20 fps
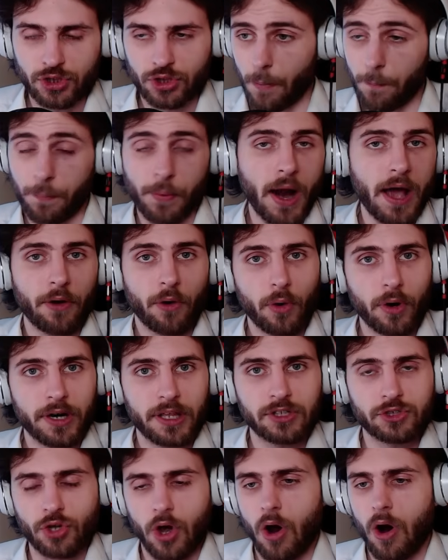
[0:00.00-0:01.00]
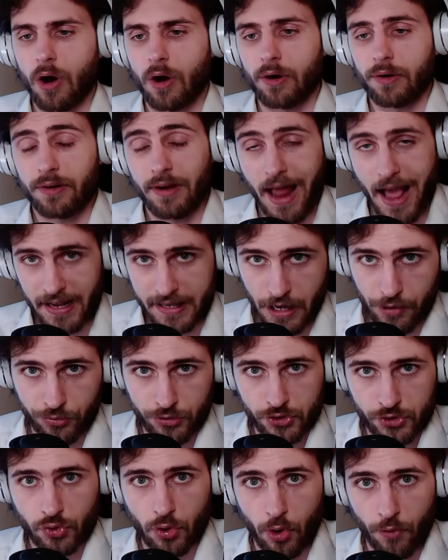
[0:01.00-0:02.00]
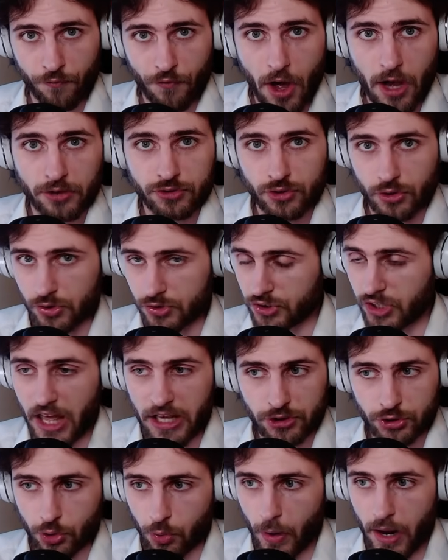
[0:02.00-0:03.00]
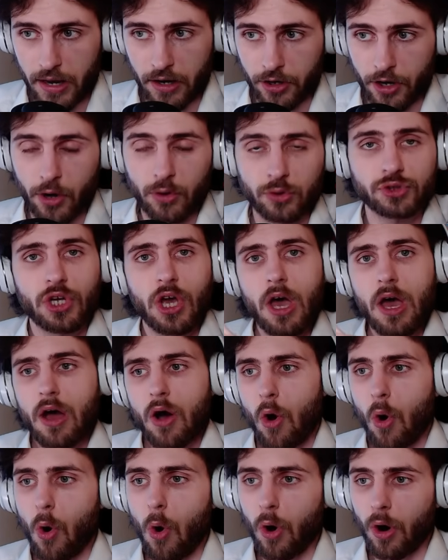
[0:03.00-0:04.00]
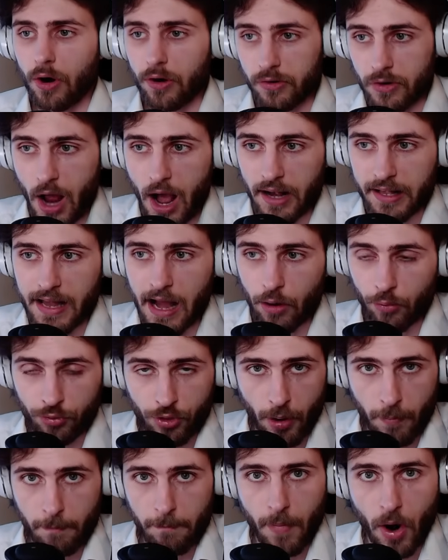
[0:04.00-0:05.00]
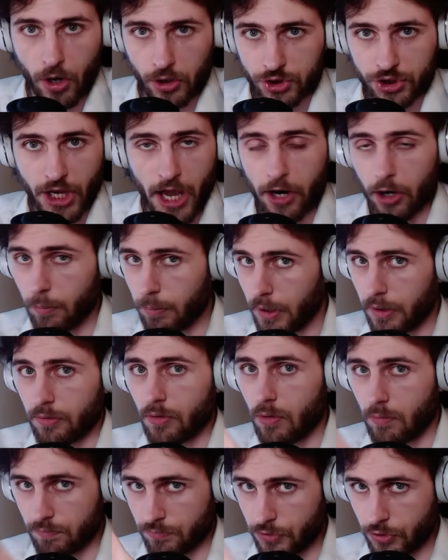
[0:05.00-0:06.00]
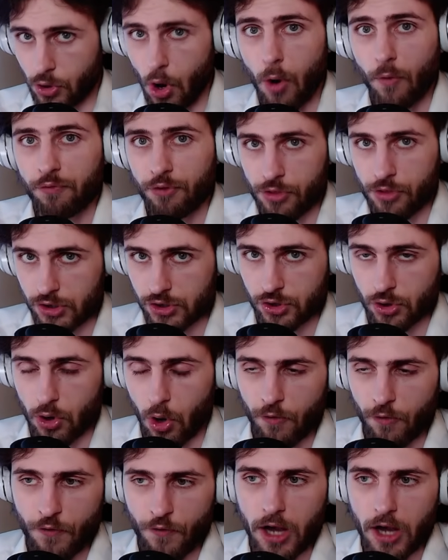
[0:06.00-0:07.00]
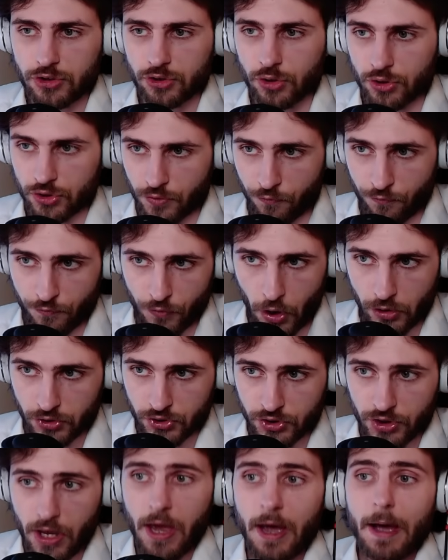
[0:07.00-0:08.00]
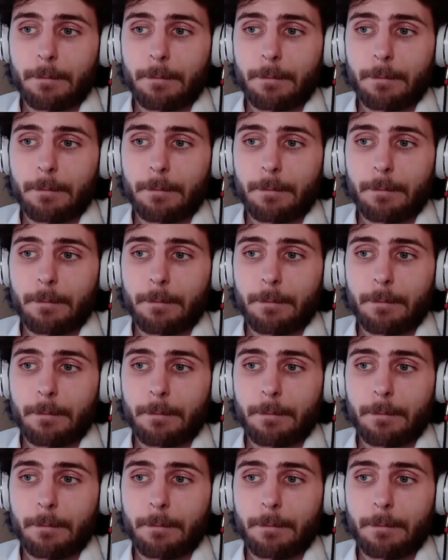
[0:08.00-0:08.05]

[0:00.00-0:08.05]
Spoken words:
The priorities are knock out the Skull Fossil / Cranidos or knock out the Marshadow, but go for the Skull Fossils first.